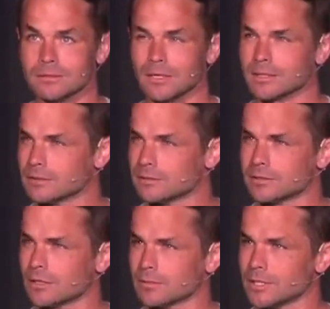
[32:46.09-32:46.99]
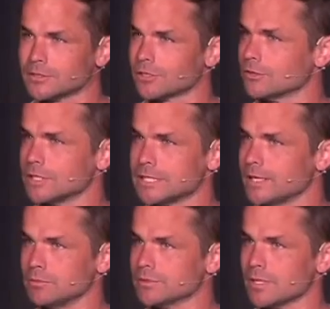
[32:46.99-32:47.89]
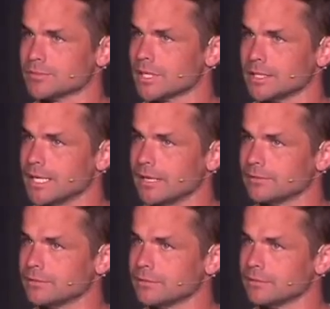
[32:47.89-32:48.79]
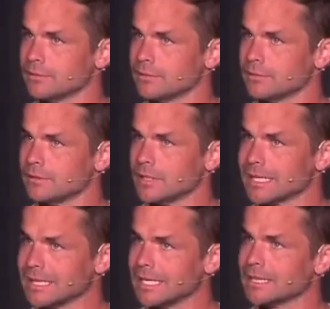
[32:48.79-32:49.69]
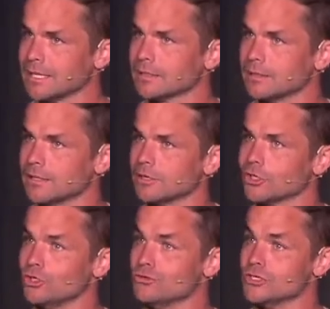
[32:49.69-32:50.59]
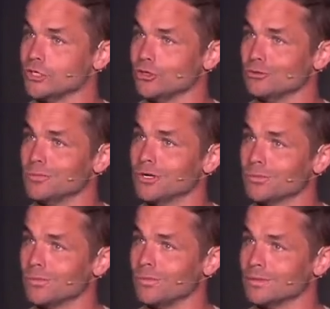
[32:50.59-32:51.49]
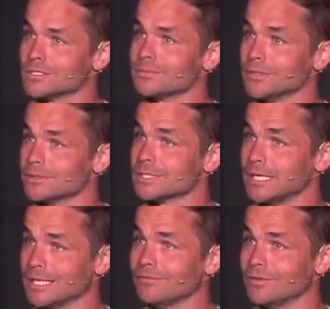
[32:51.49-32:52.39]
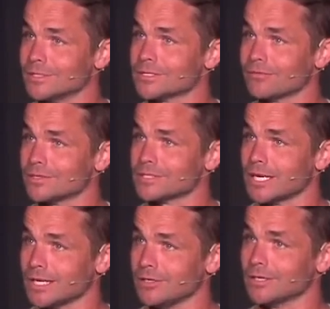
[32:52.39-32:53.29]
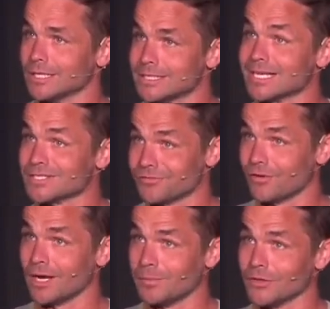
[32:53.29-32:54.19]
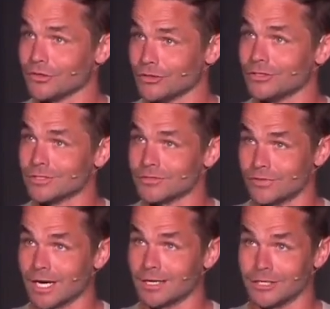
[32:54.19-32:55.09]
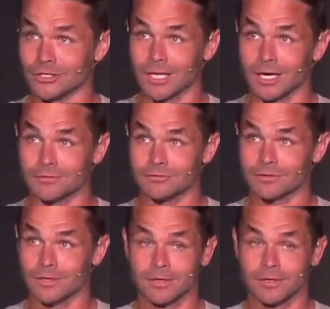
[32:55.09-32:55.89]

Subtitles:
Like, talk about turn the tables upside down. Like, they think that they're accusing you, but when the Spirit's going to give you the stuff to say, you're going to testify about the goodness of God in your life.